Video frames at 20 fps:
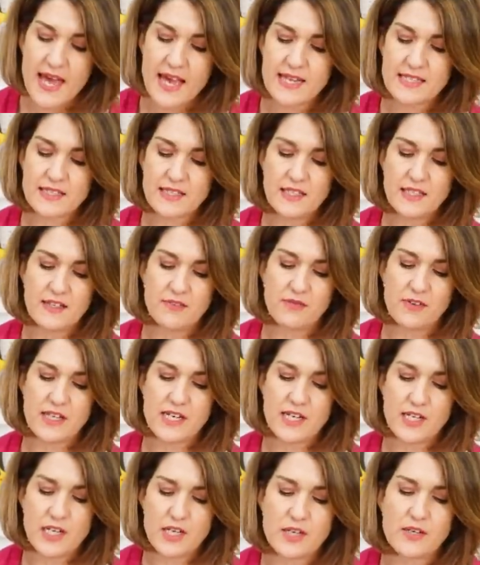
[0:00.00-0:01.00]
It's a lovely
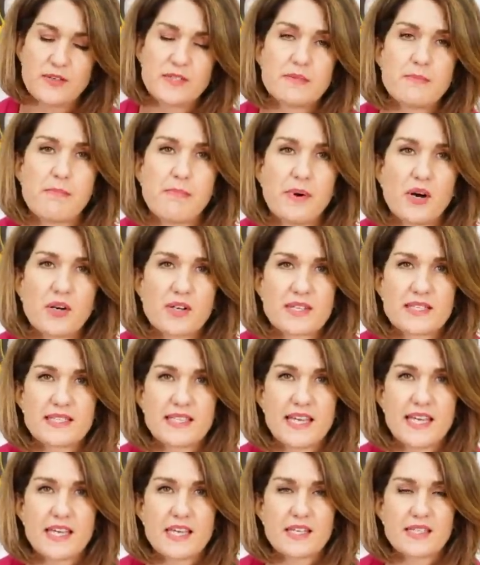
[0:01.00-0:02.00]
loose,
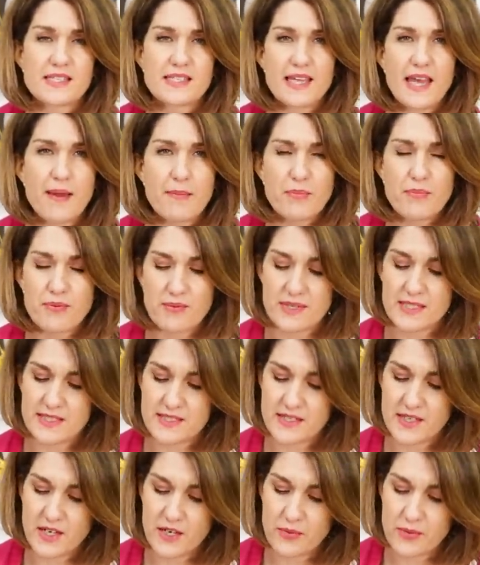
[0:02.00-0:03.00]
boxy, contemporary
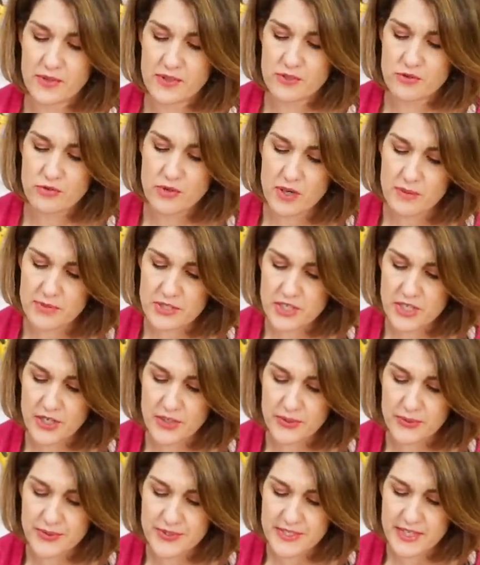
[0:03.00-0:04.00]
style with a drop
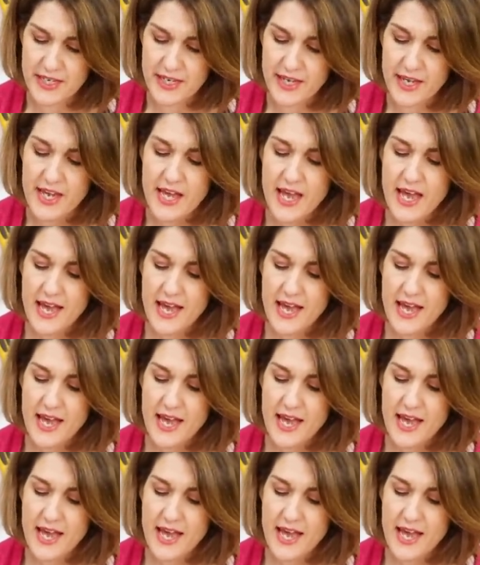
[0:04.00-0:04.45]
shoulder,